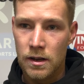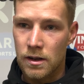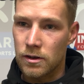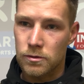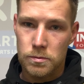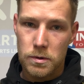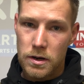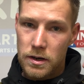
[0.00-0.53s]

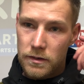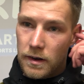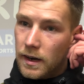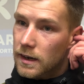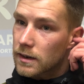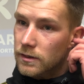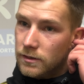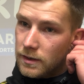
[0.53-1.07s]
His work
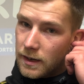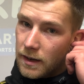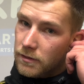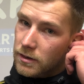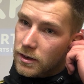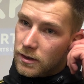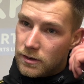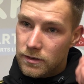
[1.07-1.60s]
rate, his
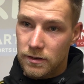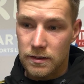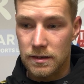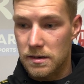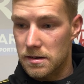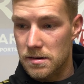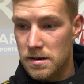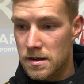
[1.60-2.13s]
togetherness,
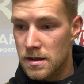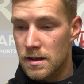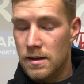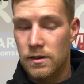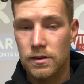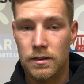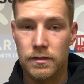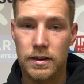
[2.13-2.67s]
and
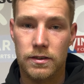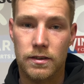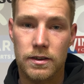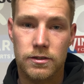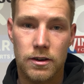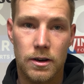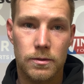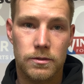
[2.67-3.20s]
it's obviously
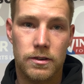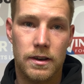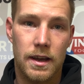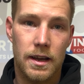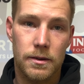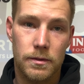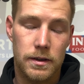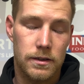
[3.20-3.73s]
showed
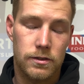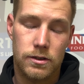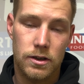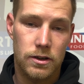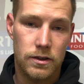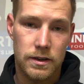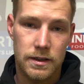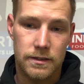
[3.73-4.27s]
tonight. We
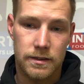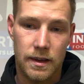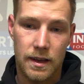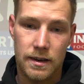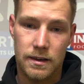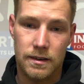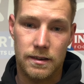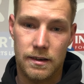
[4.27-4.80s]
scored in
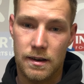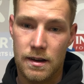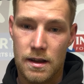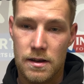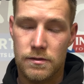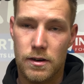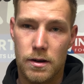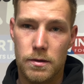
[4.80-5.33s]
ten.
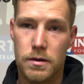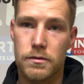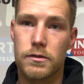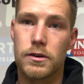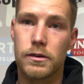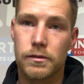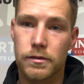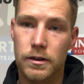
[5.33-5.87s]
Thought we were
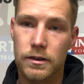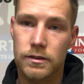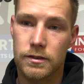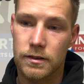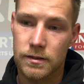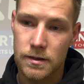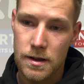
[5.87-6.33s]
ruthless.